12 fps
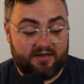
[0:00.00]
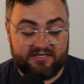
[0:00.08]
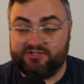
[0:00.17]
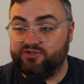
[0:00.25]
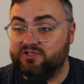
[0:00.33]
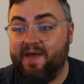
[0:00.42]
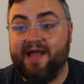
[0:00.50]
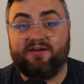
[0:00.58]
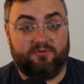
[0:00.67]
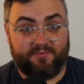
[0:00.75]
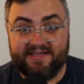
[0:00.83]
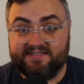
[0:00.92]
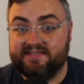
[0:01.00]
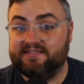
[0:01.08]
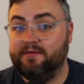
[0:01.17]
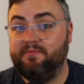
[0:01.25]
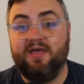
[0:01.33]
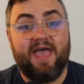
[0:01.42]
disrespect,
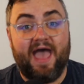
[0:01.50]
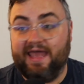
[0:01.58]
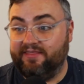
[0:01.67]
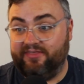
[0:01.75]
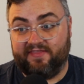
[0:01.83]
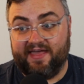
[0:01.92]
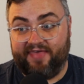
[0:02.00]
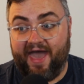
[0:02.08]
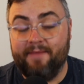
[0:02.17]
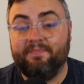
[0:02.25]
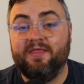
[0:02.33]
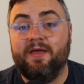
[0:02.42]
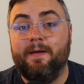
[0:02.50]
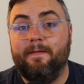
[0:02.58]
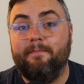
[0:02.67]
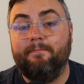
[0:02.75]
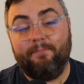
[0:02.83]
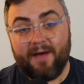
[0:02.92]
racism, anything like that.
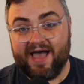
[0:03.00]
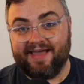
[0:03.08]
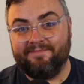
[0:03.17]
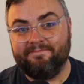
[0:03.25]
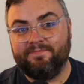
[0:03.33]
But